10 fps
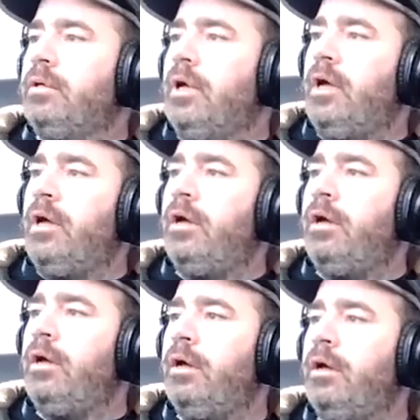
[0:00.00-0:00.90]

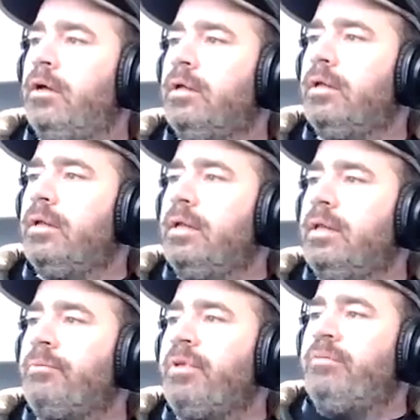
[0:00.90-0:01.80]

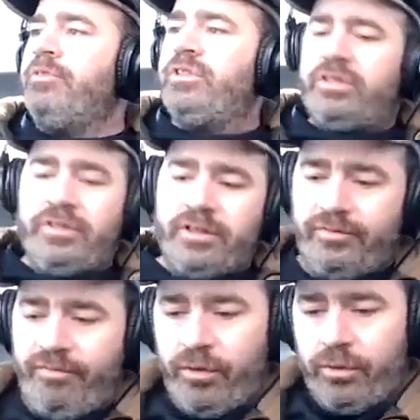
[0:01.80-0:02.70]
I'm just going to
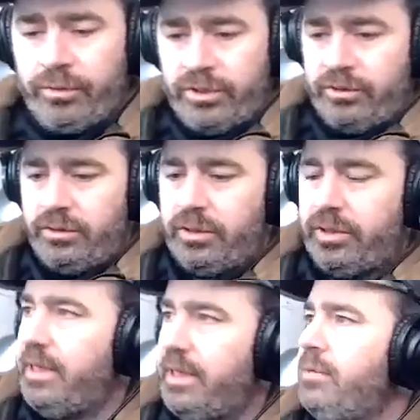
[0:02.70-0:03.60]
forward you the
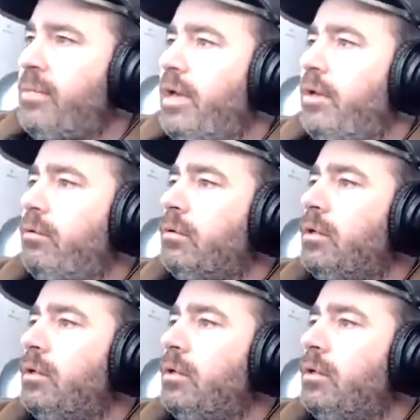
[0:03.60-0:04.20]
email.